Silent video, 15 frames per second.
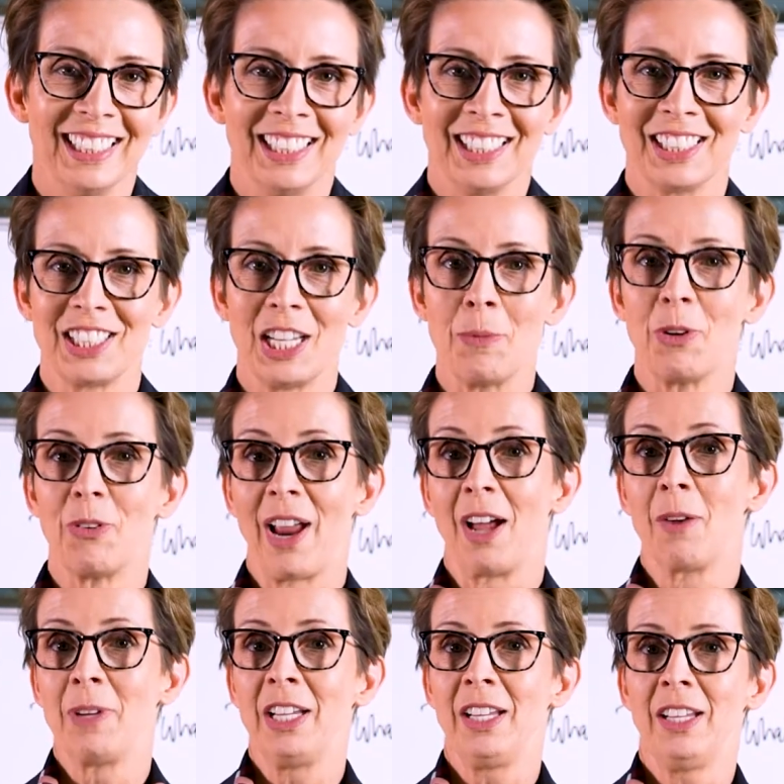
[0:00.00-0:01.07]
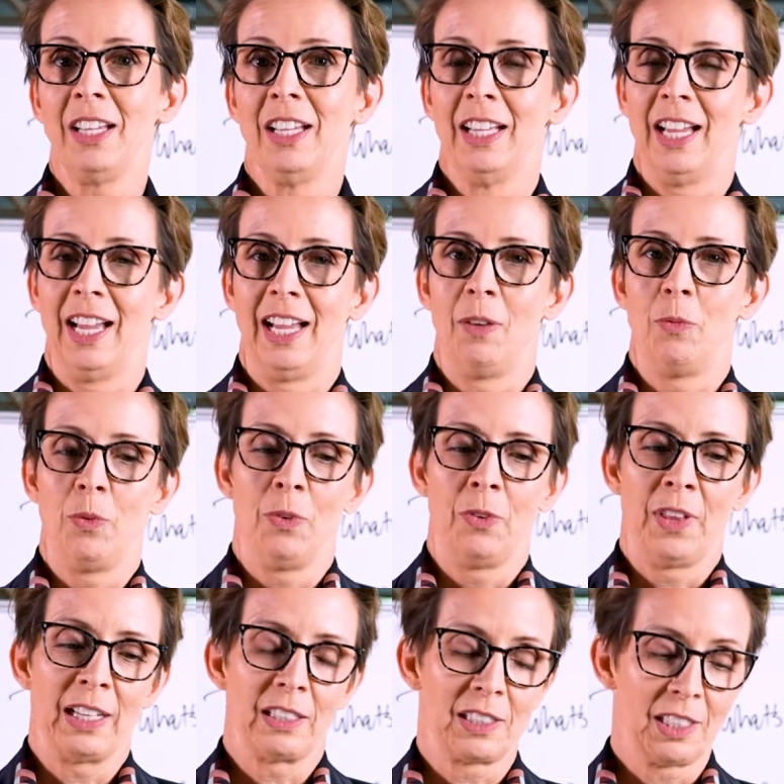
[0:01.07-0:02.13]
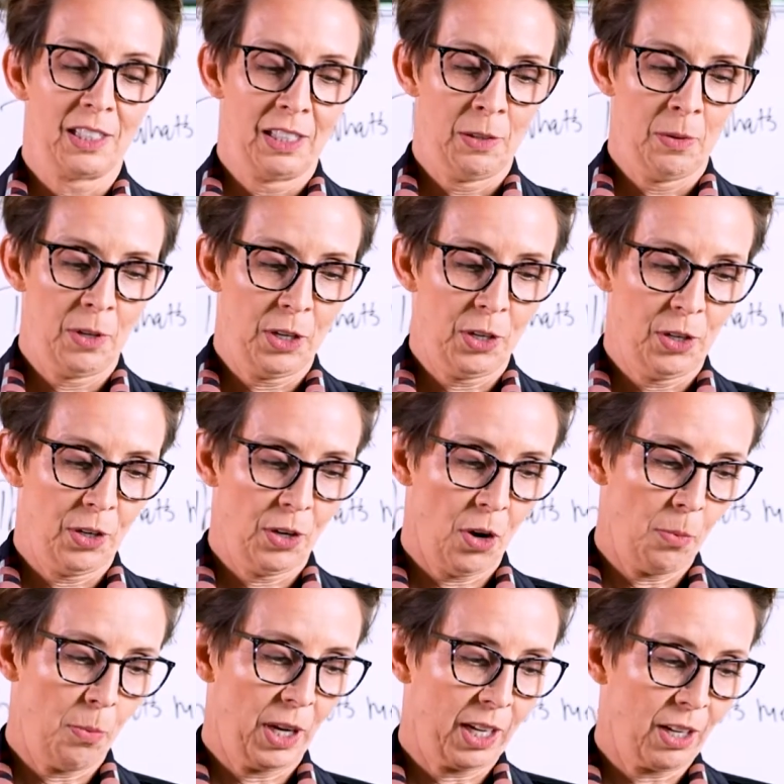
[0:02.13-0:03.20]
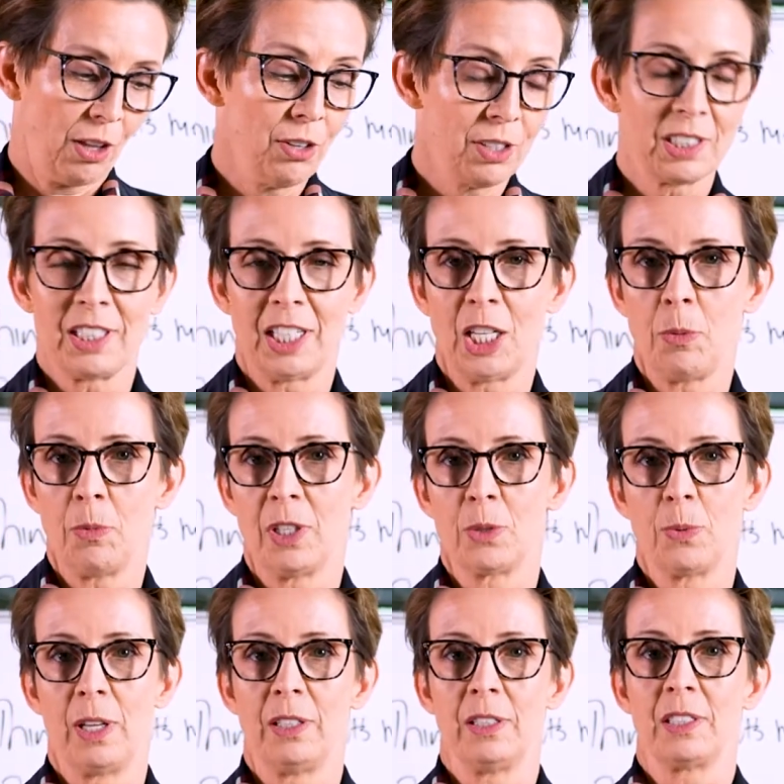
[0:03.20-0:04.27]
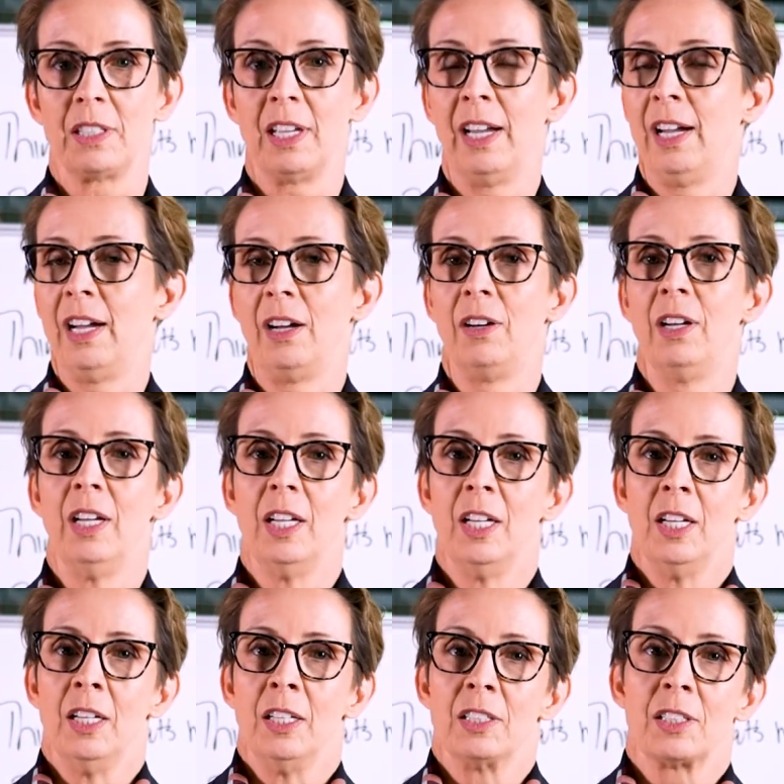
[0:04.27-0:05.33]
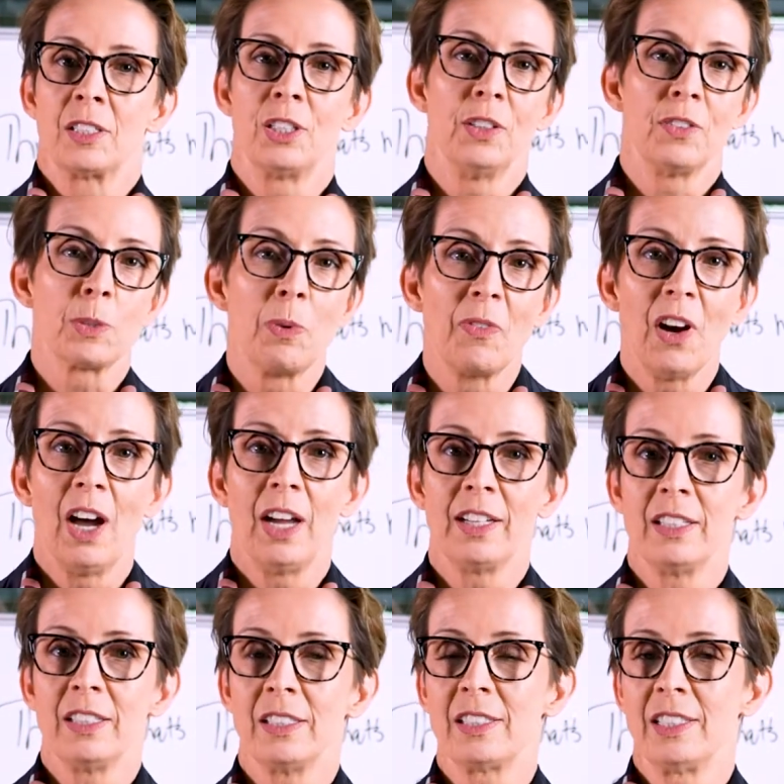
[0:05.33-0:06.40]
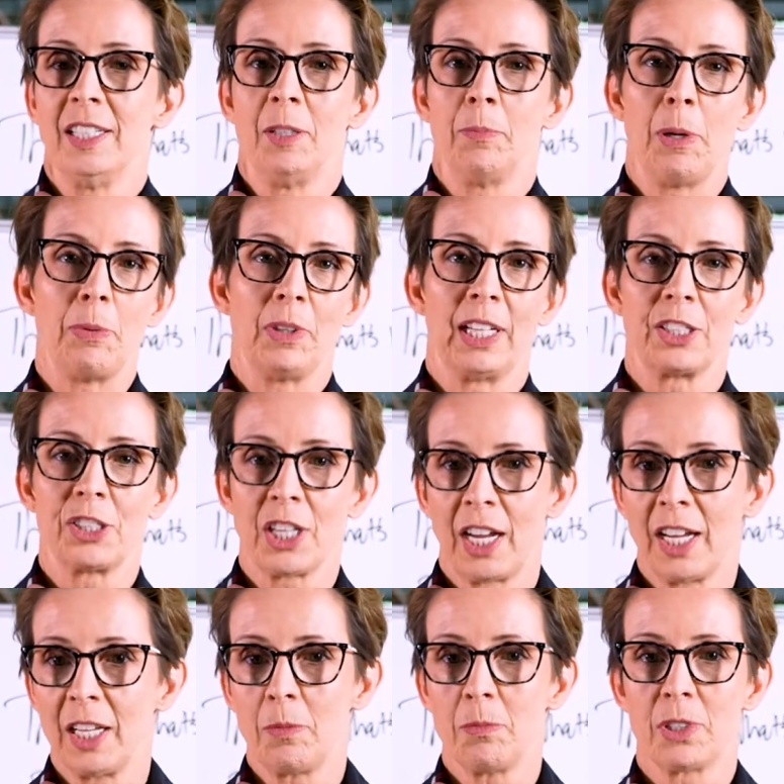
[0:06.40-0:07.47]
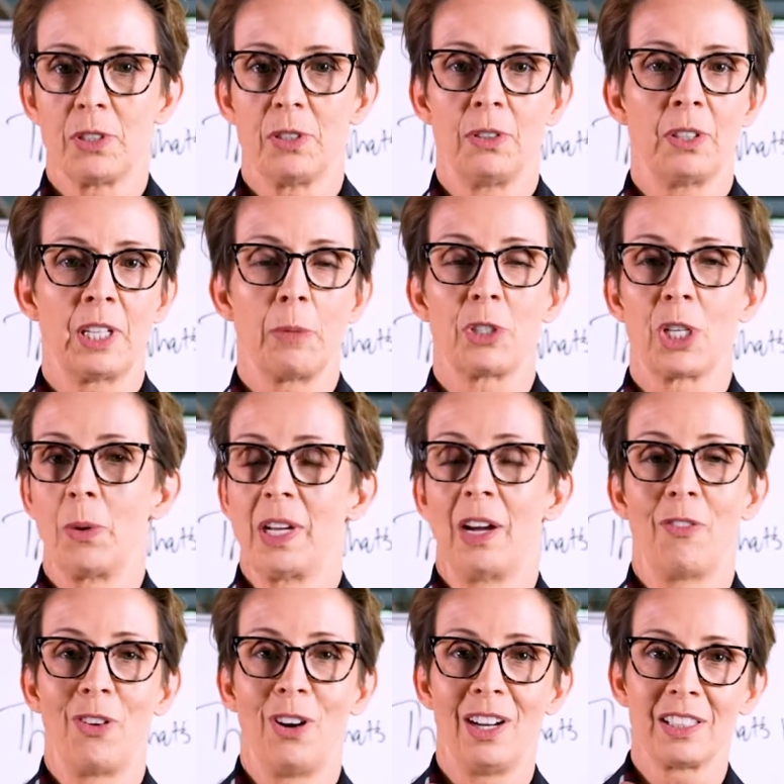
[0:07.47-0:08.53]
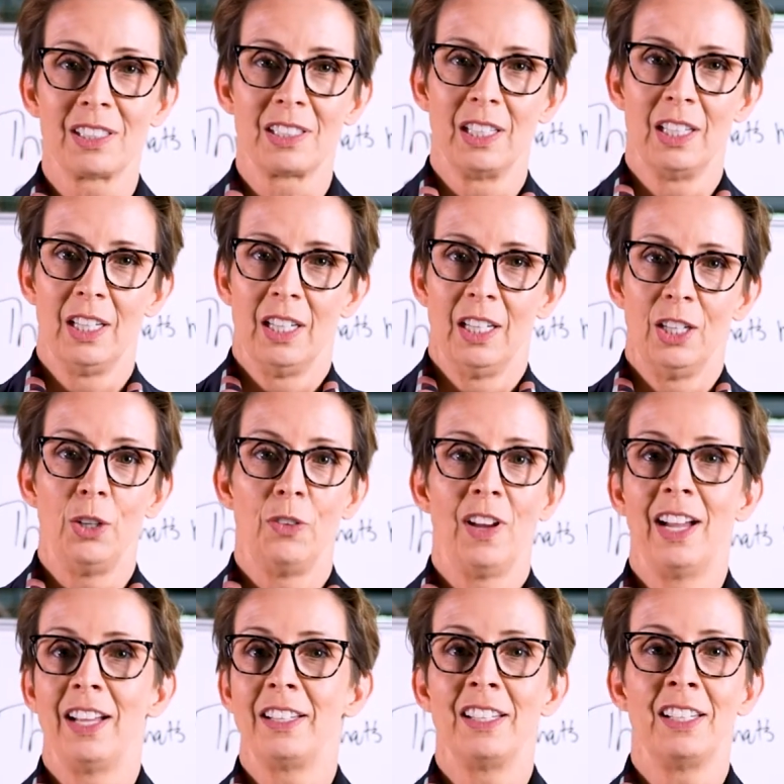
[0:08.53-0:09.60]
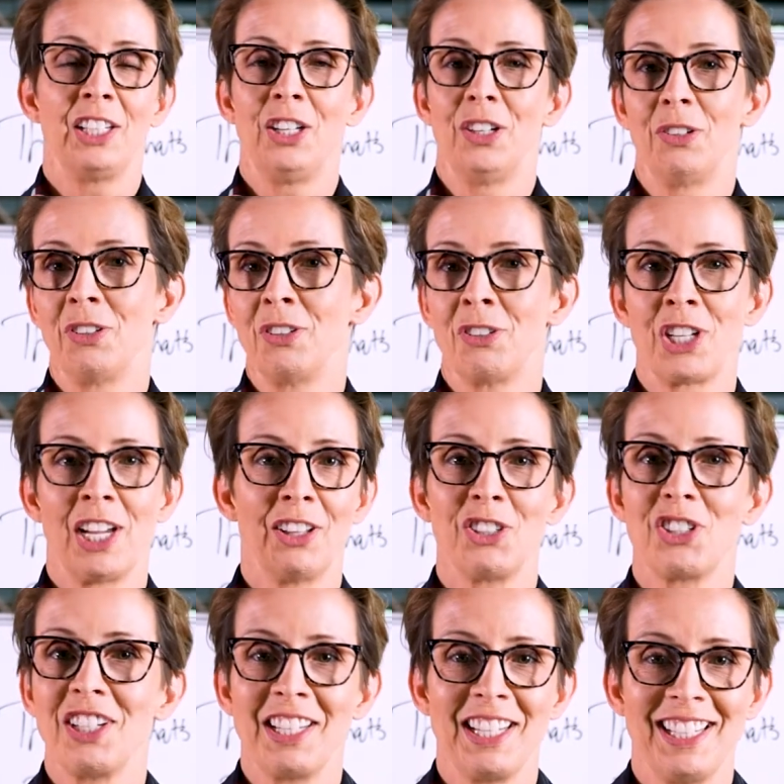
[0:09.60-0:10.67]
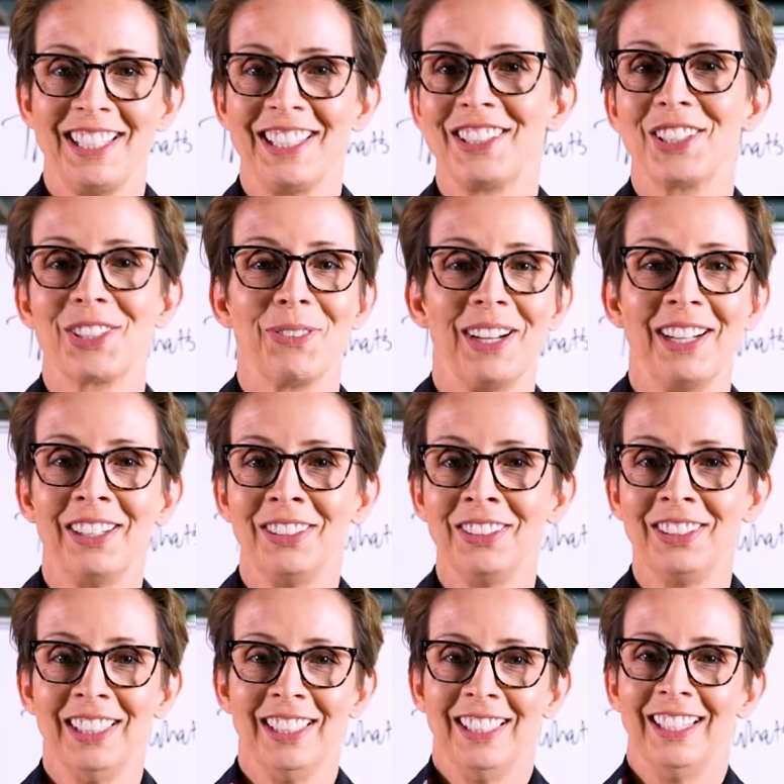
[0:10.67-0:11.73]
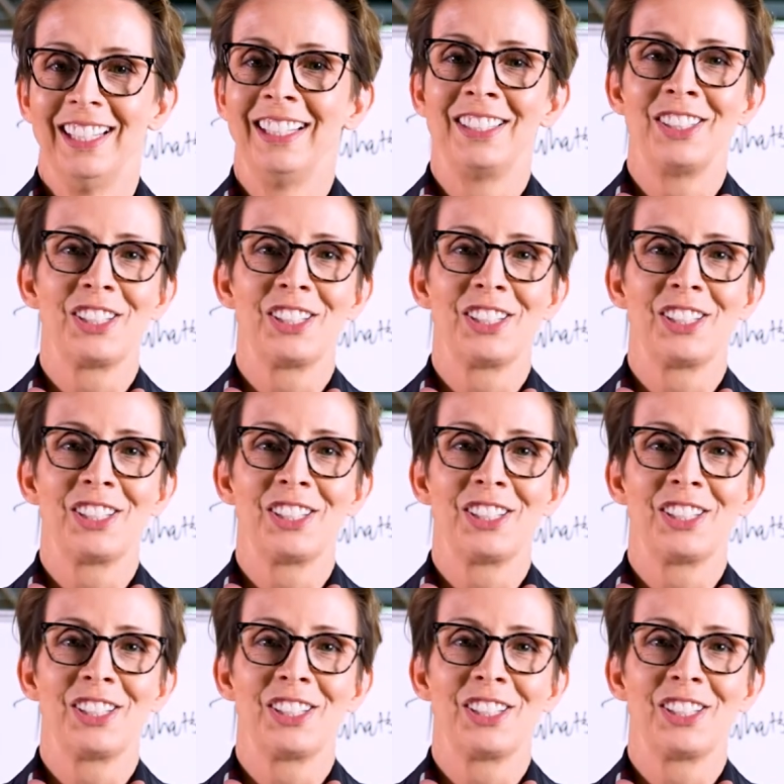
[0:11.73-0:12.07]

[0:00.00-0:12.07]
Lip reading: the team around me, and that's my close team, as well as our service providers and people like James who keep showing up for us, who have had, challenging years as well. And